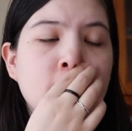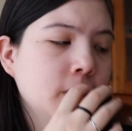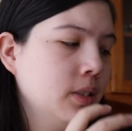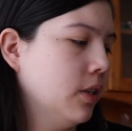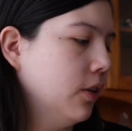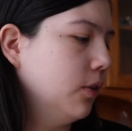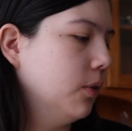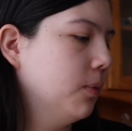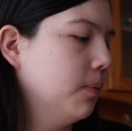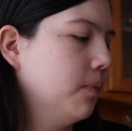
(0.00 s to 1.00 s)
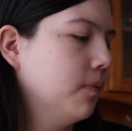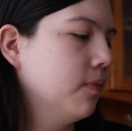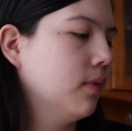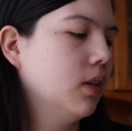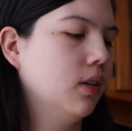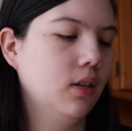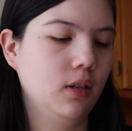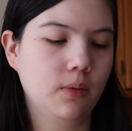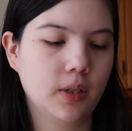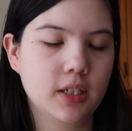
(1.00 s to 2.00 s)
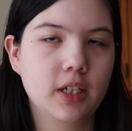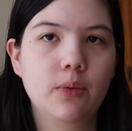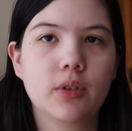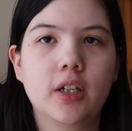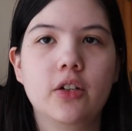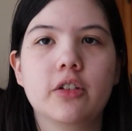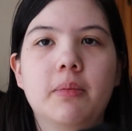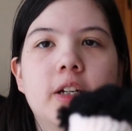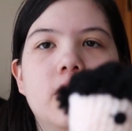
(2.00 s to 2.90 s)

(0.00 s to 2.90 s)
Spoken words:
So what I did was I used my